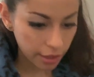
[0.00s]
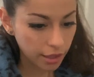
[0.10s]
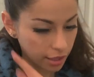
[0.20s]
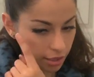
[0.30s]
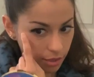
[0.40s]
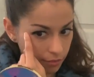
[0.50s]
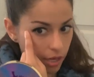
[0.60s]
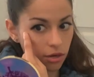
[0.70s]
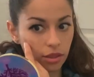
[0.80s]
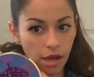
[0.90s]
and
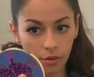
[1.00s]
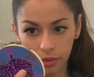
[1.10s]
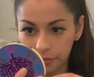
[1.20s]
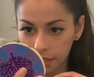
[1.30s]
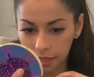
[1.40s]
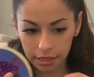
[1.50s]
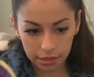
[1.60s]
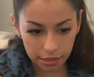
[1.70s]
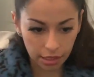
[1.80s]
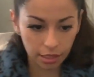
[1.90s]
compare that one,
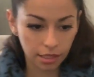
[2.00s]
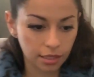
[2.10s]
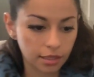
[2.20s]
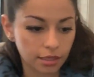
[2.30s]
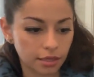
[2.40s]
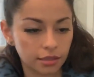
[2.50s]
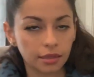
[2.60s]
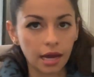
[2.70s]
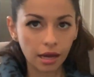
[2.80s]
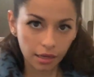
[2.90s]
because
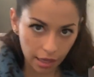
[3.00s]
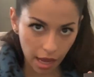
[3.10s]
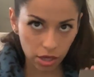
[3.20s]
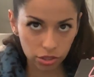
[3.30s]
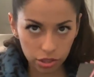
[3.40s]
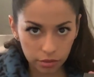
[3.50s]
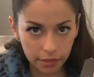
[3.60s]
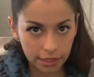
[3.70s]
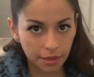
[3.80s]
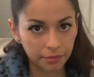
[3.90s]
that actually was
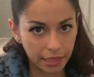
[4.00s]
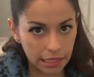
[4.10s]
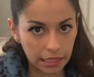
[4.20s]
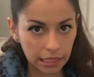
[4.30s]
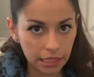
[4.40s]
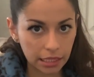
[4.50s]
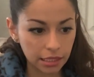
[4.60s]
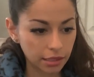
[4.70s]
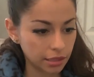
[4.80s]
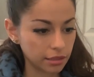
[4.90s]
competing.
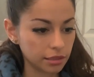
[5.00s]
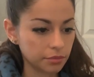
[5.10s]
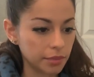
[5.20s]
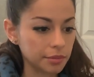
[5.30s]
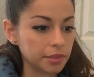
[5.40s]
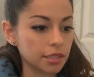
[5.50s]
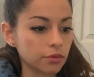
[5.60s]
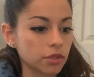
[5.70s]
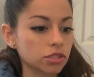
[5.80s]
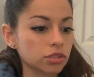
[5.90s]
I think maybe they
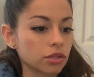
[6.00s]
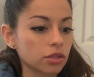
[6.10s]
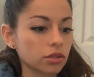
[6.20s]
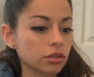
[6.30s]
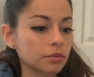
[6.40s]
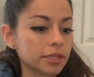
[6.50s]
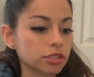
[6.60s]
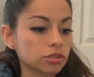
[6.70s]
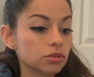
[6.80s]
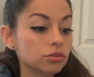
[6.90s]
went a little
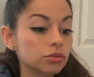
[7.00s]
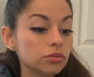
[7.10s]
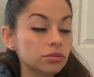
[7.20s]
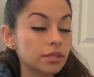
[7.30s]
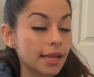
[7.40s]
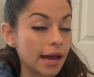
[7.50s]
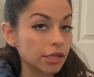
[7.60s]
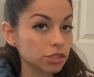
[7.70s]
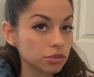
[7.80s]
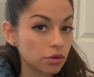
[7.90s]
bit too
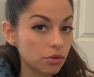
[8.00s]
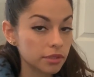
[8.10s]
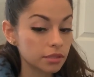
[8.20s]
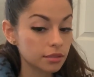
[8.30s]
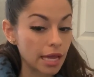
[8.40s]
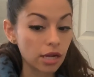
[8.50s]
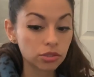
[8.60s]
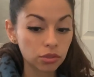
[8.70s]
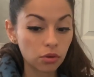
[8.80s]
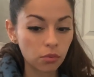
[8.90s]
natural with their
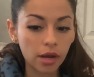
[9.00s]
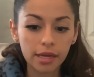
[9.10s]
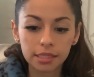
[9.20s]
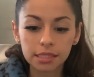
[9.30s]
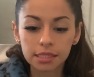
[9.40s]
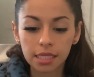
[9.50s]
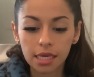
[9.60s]
natural ones.